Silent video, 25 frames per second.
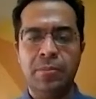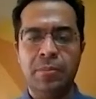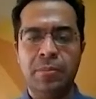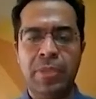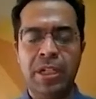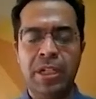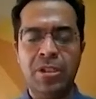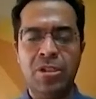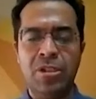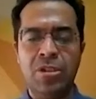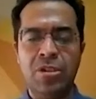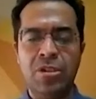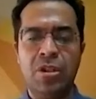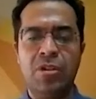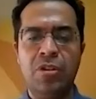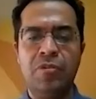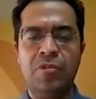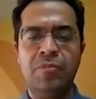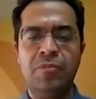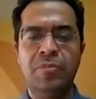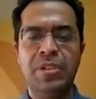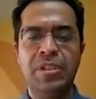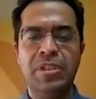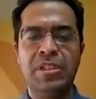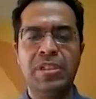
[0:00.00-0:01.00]
bunch
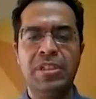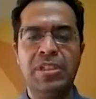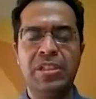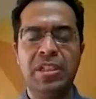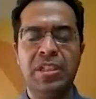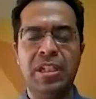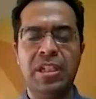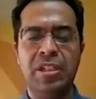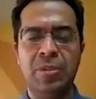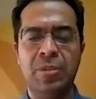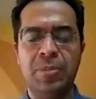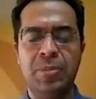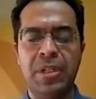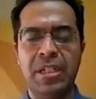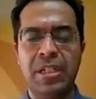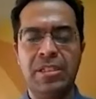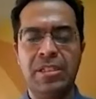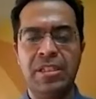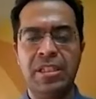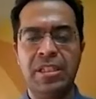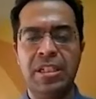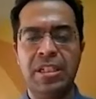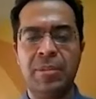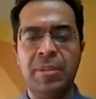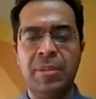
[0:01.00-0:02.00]
of business
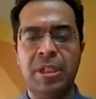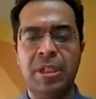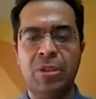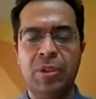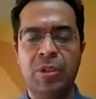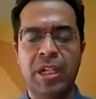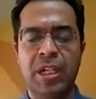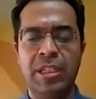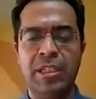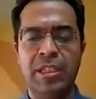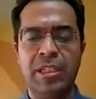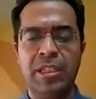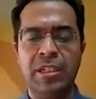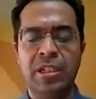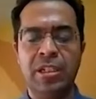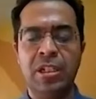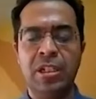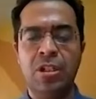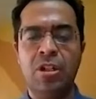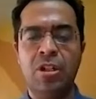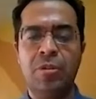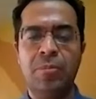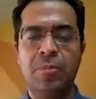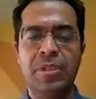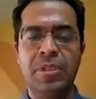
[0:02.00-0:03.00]
enterprises coming together
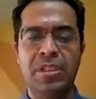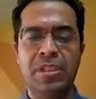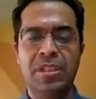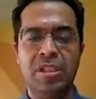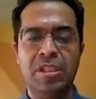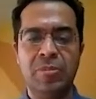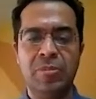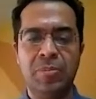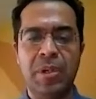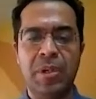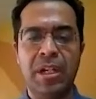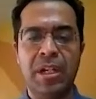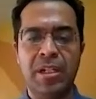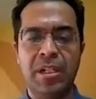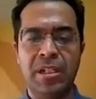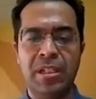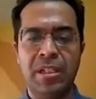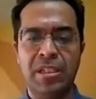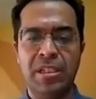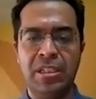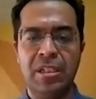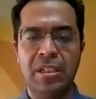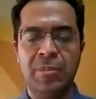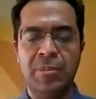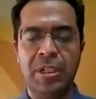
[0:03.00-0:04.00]
or business
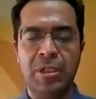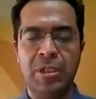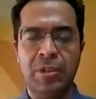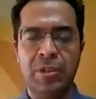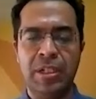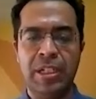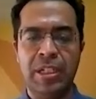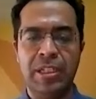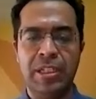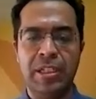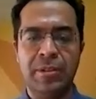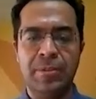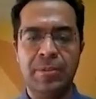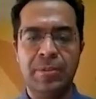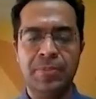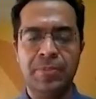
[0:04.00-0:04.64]
partners coming together.